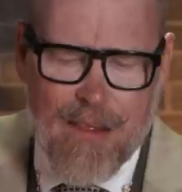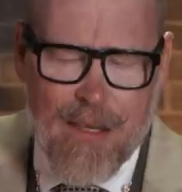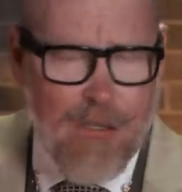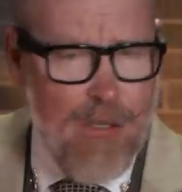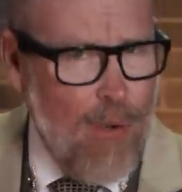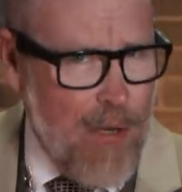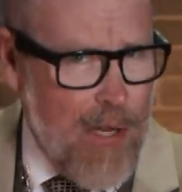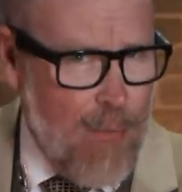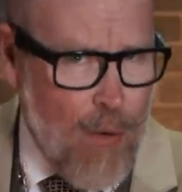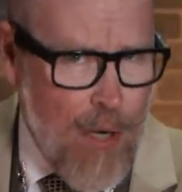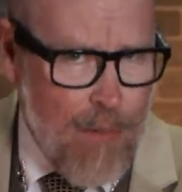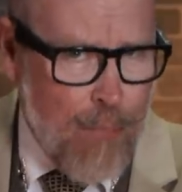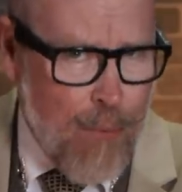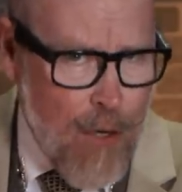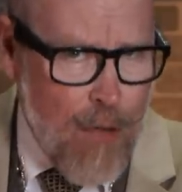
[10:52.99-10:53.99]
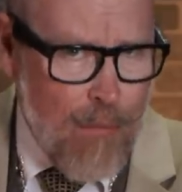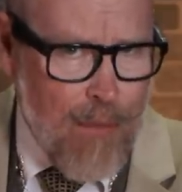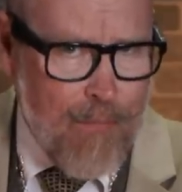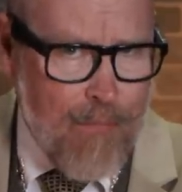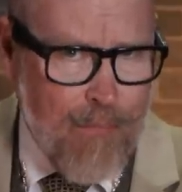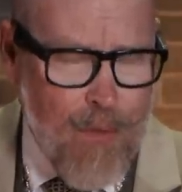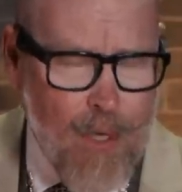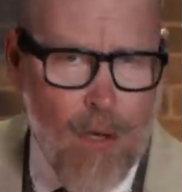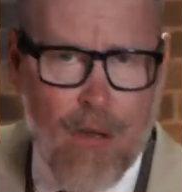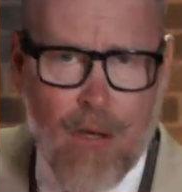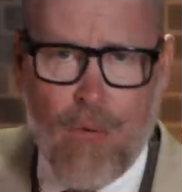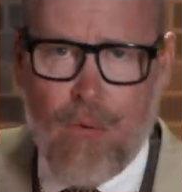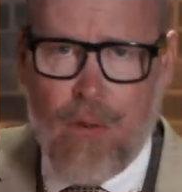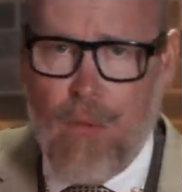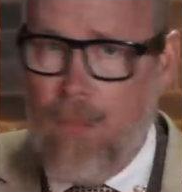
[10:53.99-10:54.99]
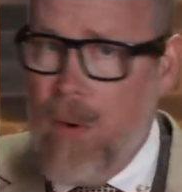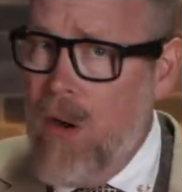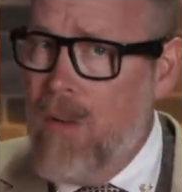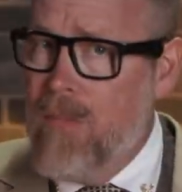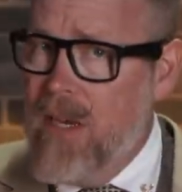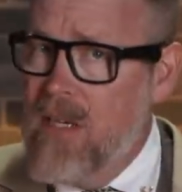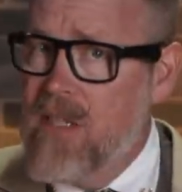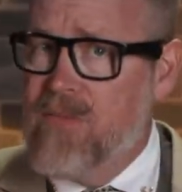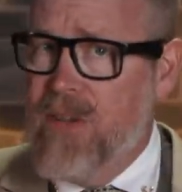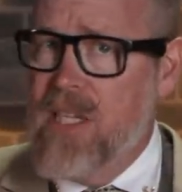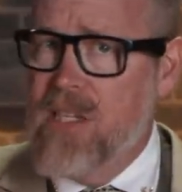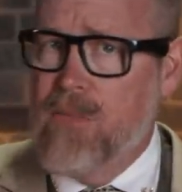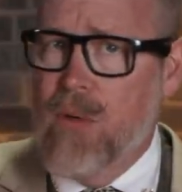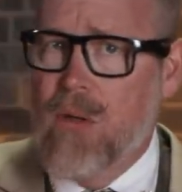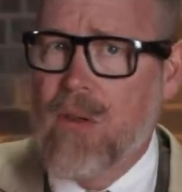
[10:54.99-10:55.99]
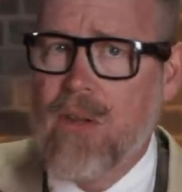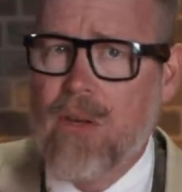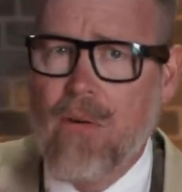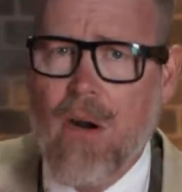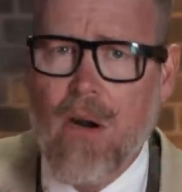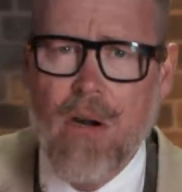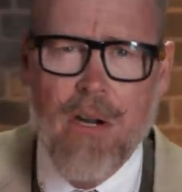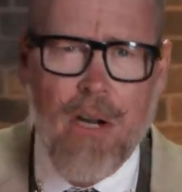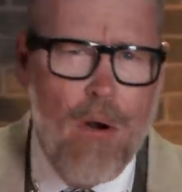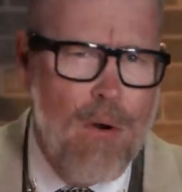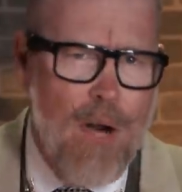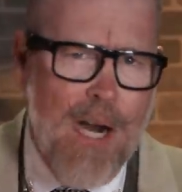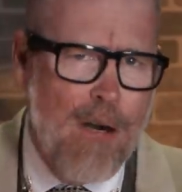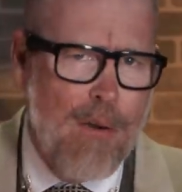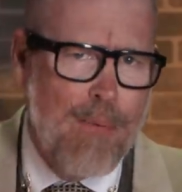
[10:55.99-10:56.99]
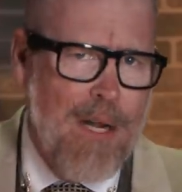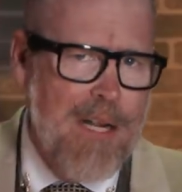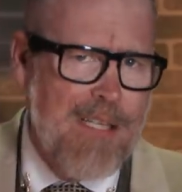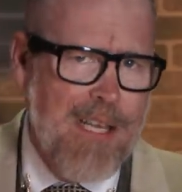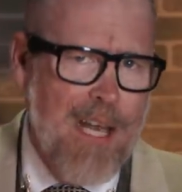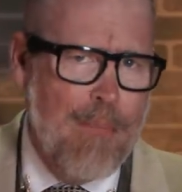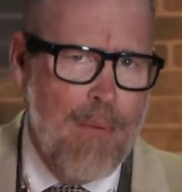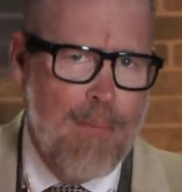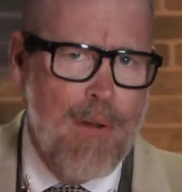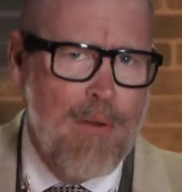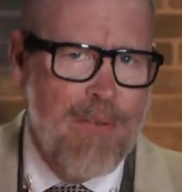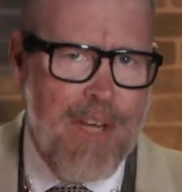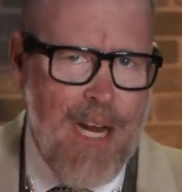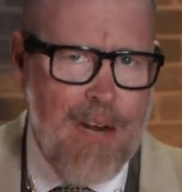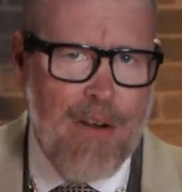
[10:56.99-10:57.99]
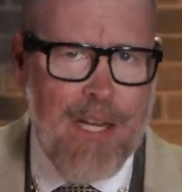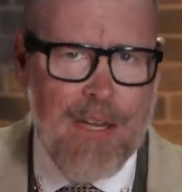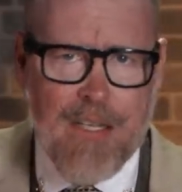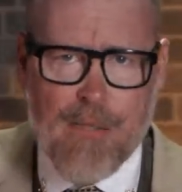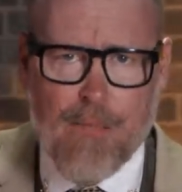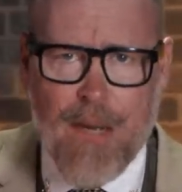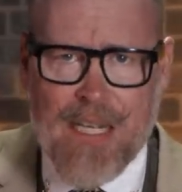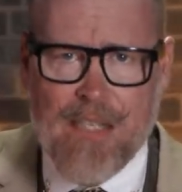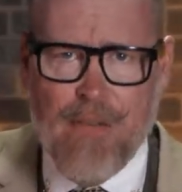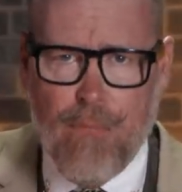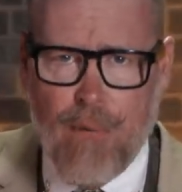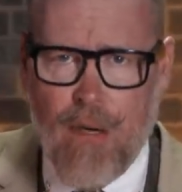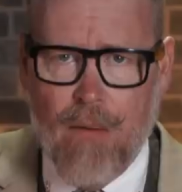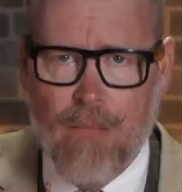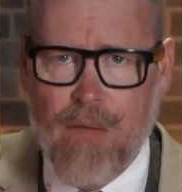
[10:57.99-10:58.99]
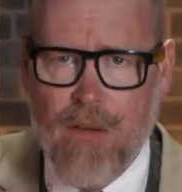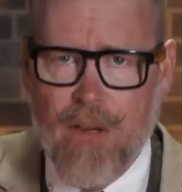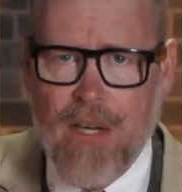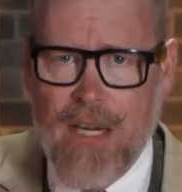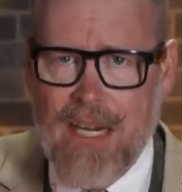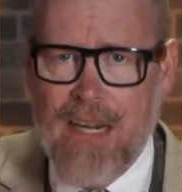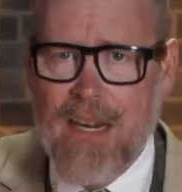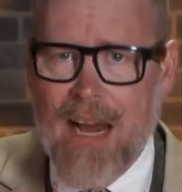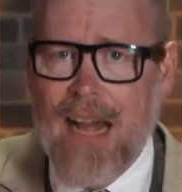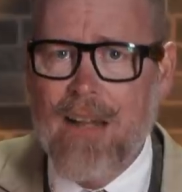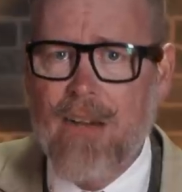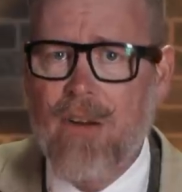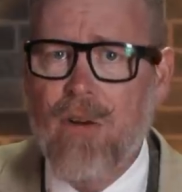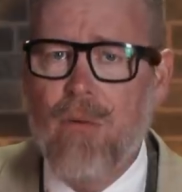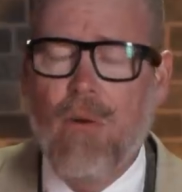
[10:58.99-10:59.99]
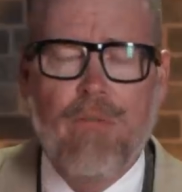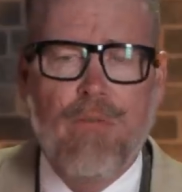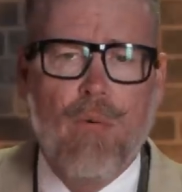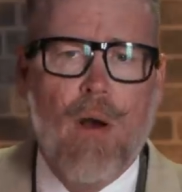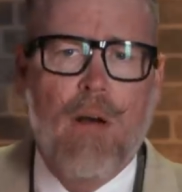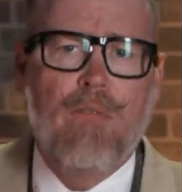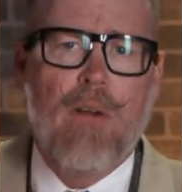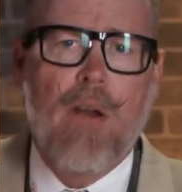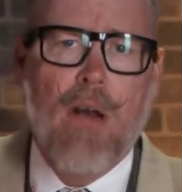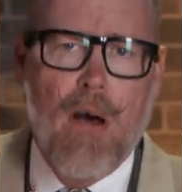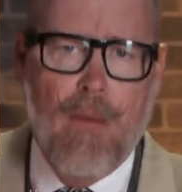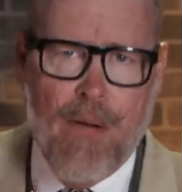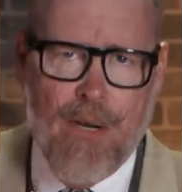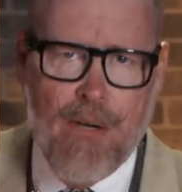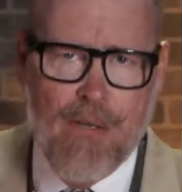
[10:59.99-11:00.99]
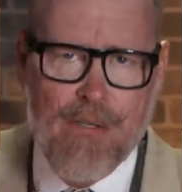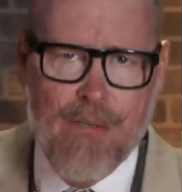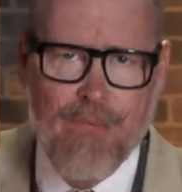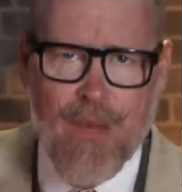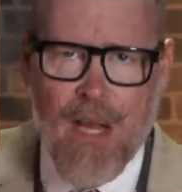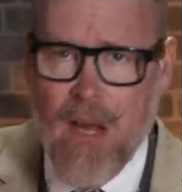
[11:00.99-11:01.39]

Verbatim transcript: There's only one problem. Although the bomb is feasible, there are no airplanes capable of carrying this massive bomb to the needed altitude of twelve kilometers.